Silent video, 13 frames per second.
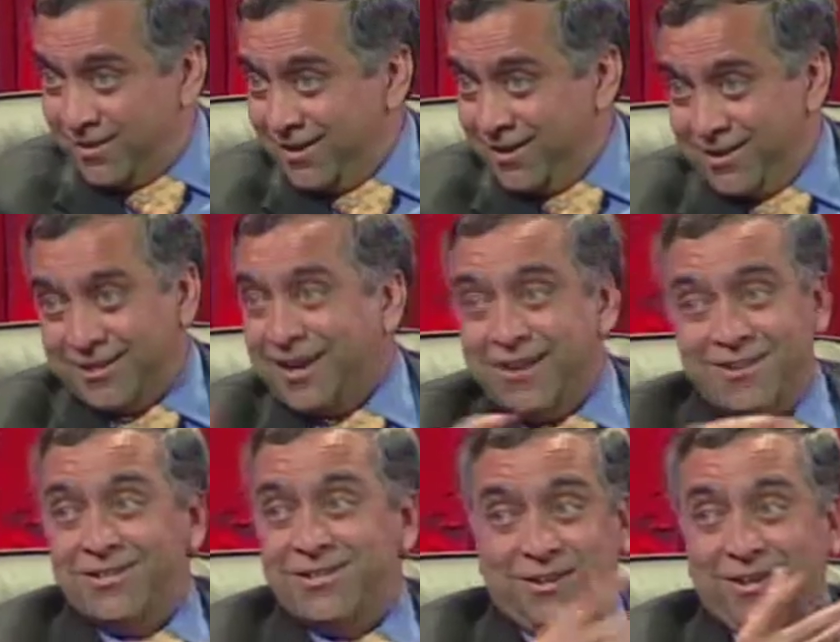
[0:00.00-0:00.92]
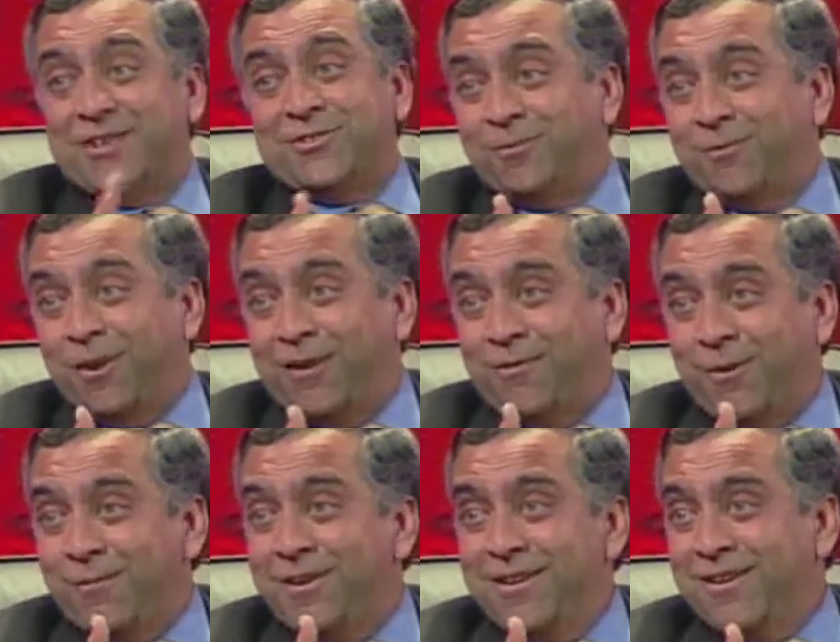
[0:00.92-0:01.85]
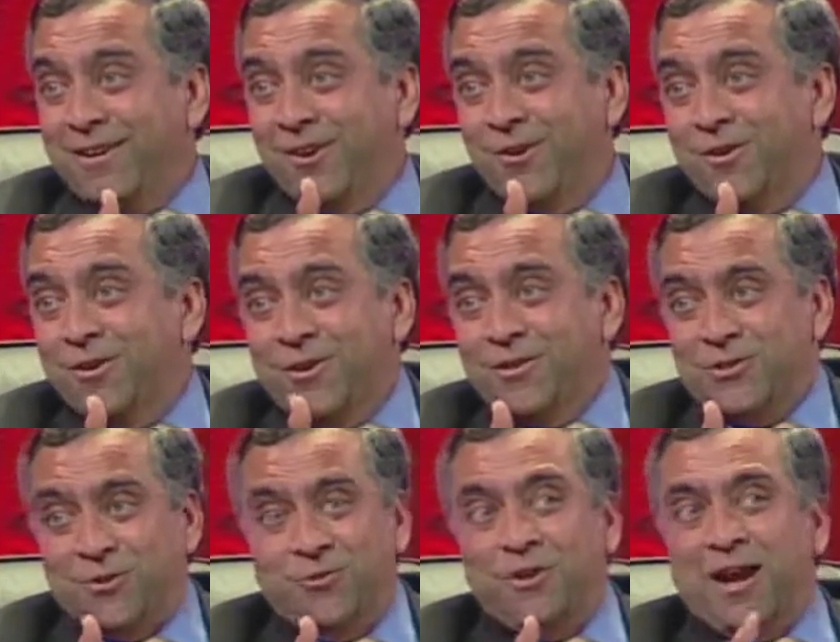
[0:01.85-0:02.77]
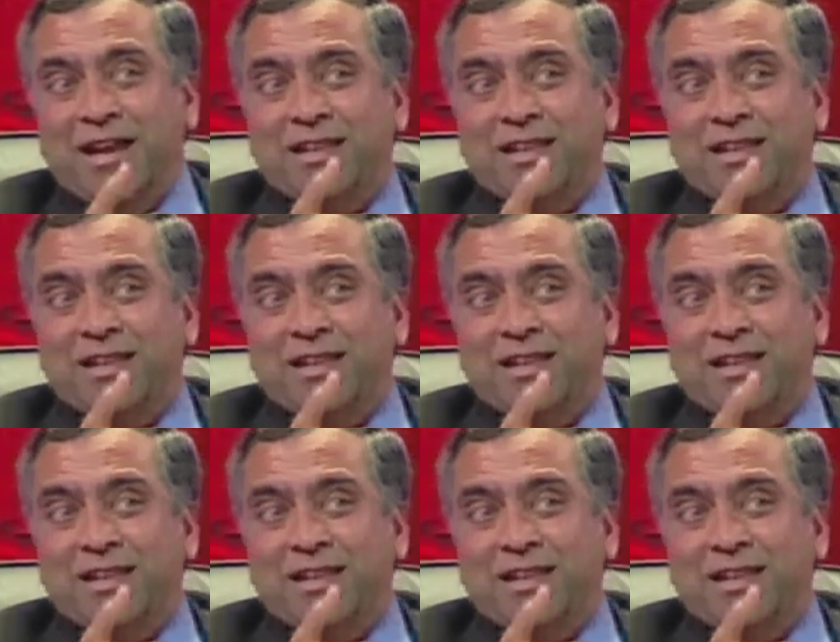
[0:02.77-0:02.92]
is a content creation platform. You know, so I